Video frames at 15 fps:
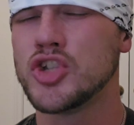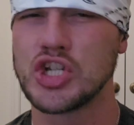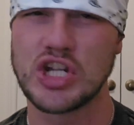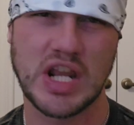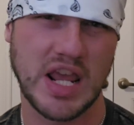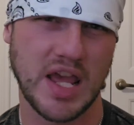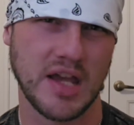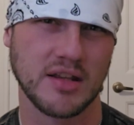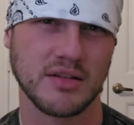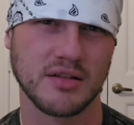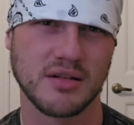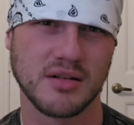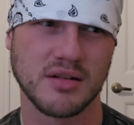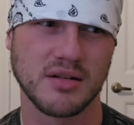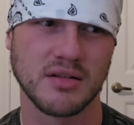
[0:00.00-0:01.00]

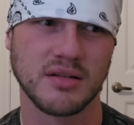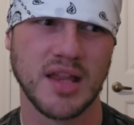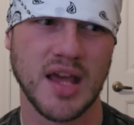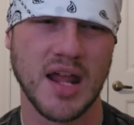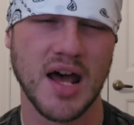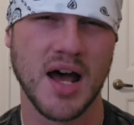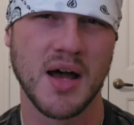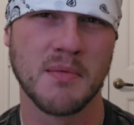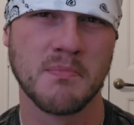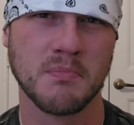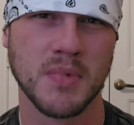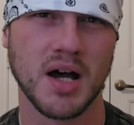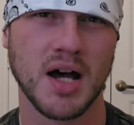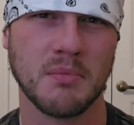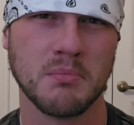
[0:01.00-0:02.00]
chance that
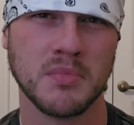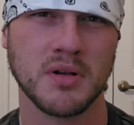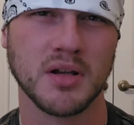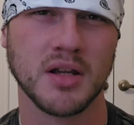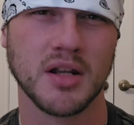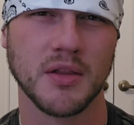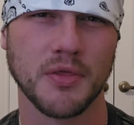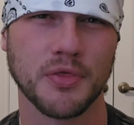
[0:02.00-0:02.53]
I'm gonna